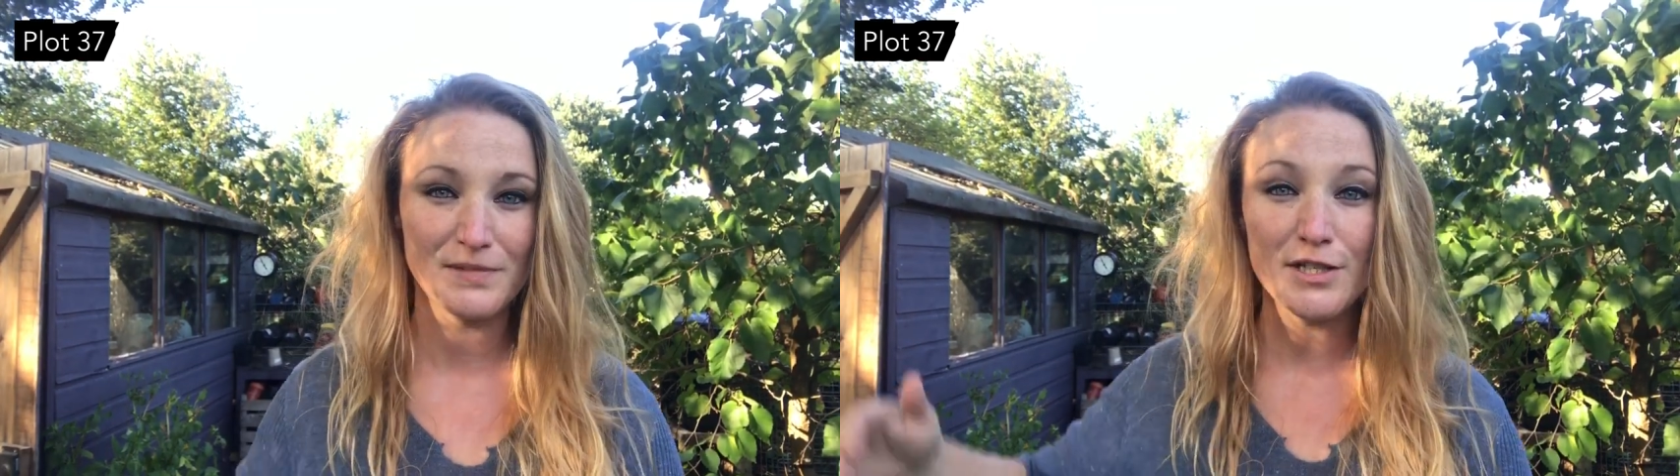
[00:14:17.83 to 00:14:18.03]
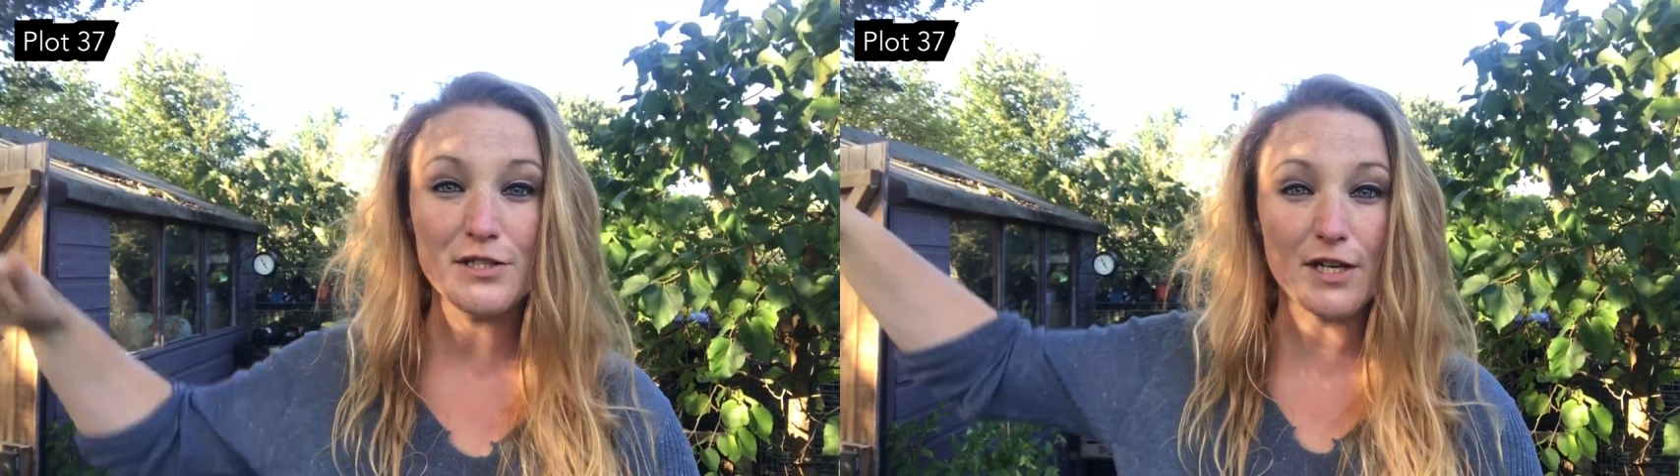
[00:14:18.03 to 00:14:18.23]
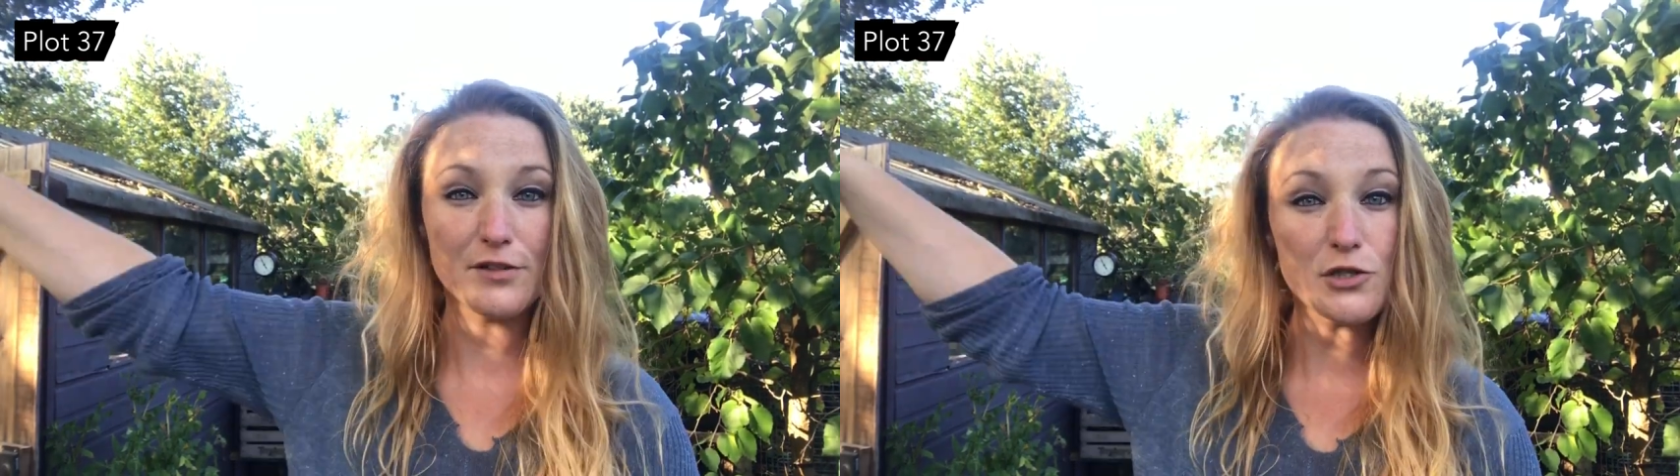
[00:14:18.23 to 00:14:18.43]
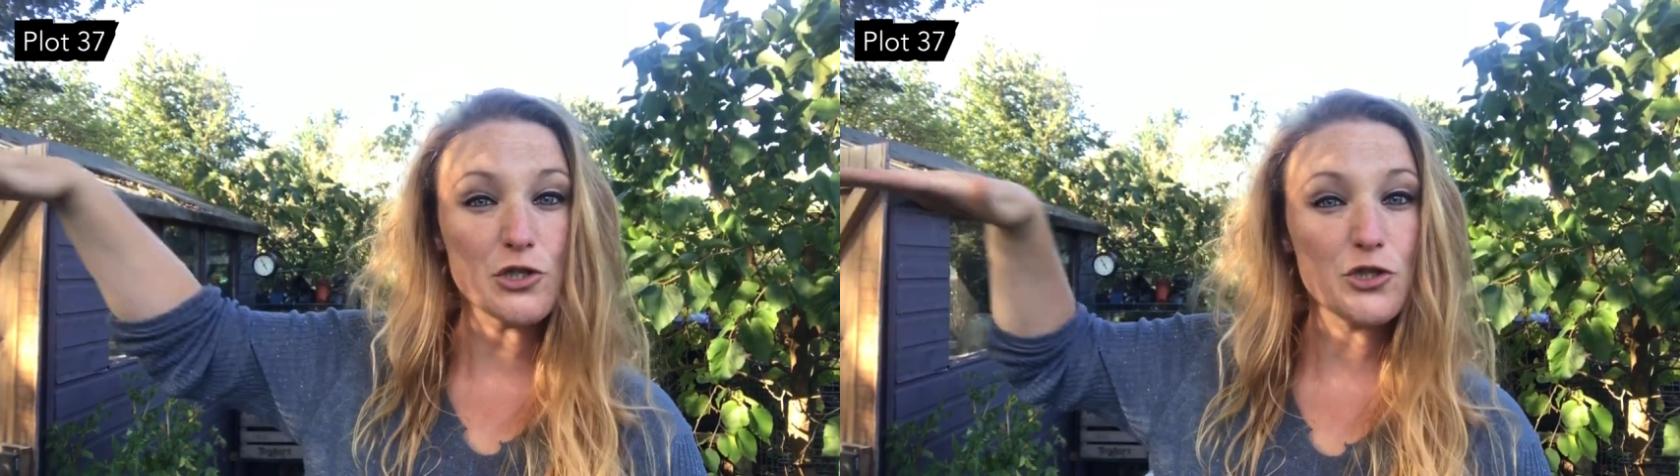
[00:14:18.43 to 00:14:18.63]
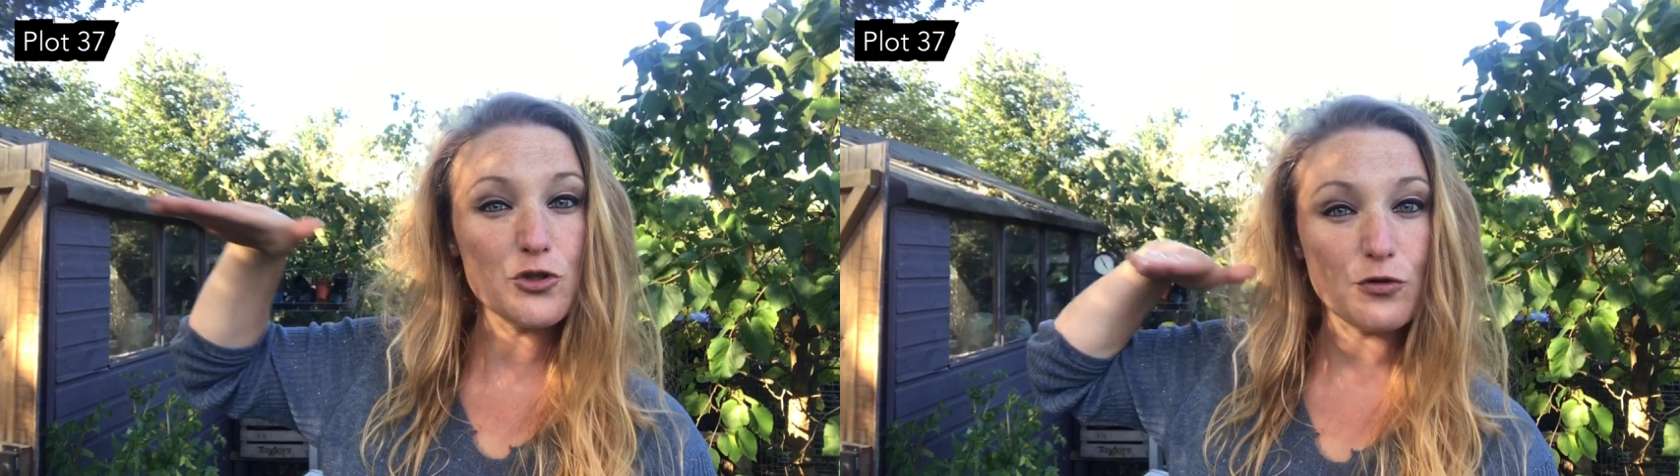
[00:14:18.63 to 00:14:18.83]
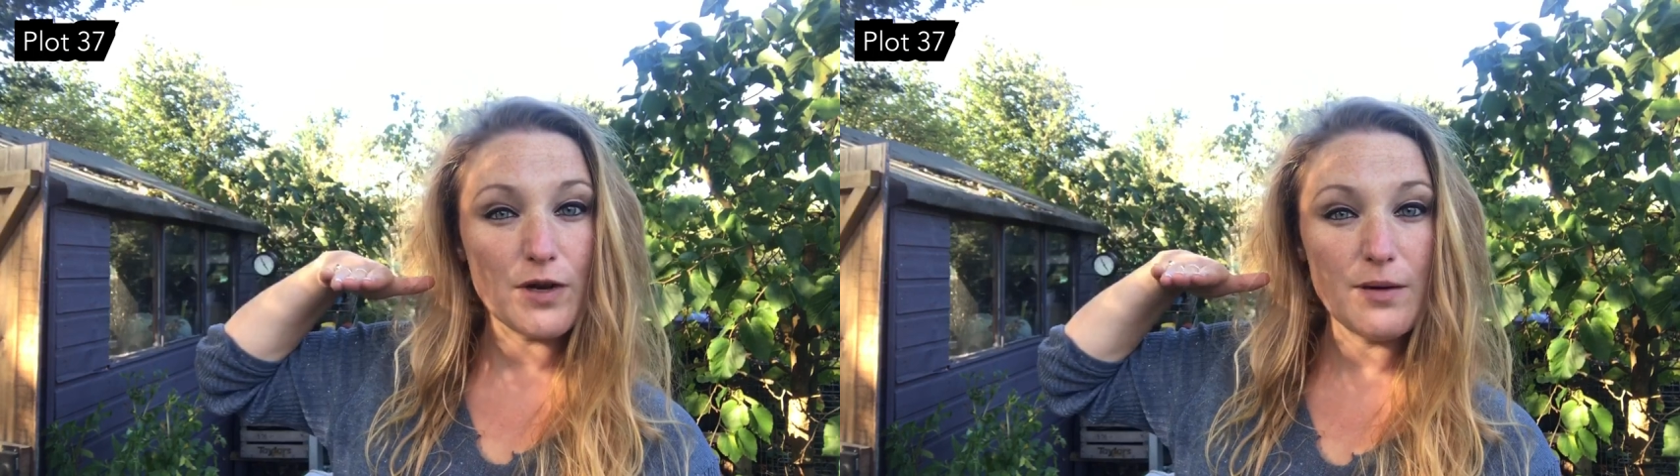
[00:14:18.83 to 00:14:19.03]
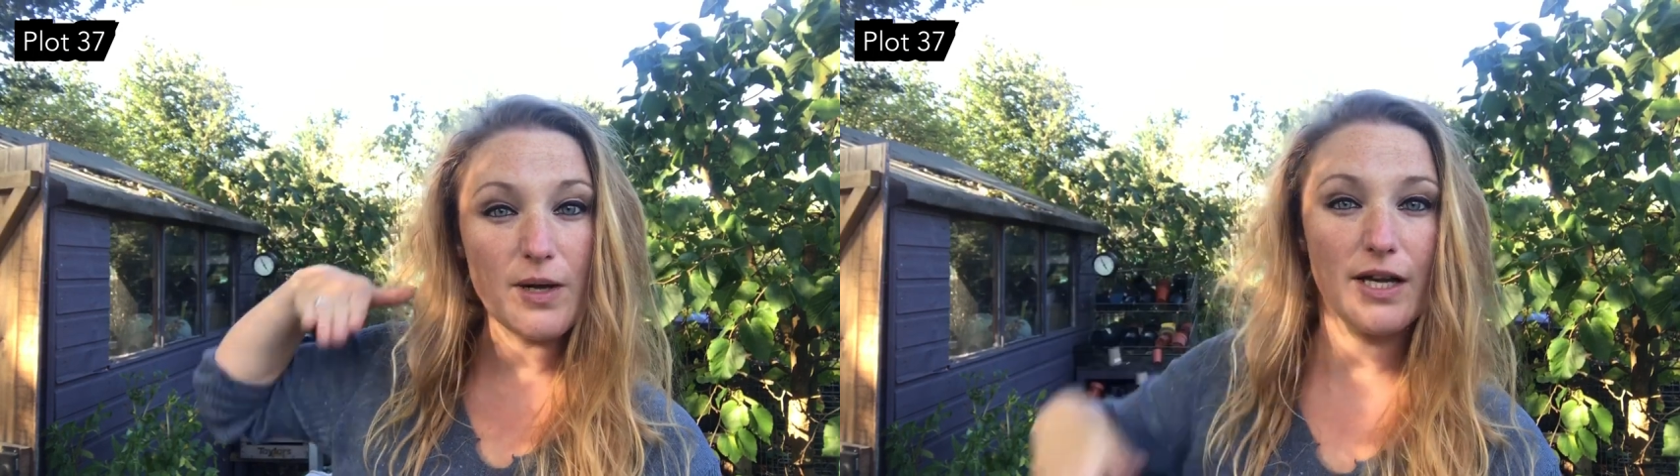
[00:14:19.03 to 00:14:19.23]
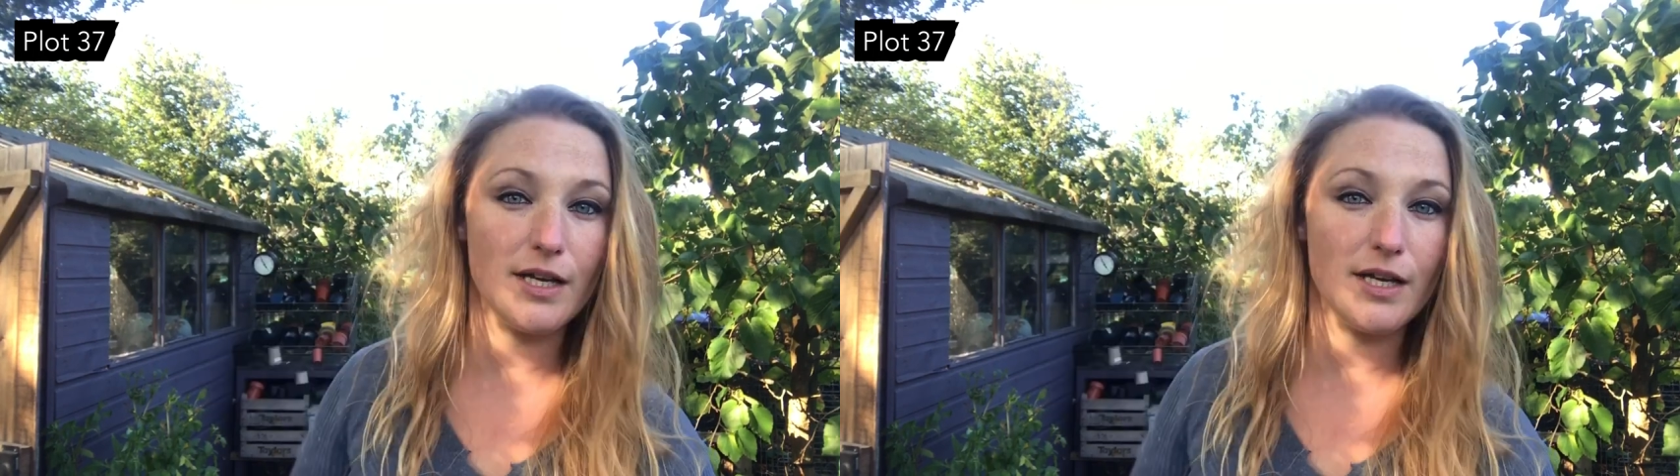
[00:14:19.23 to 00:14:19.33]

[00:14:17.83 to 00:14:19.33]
sun's streaming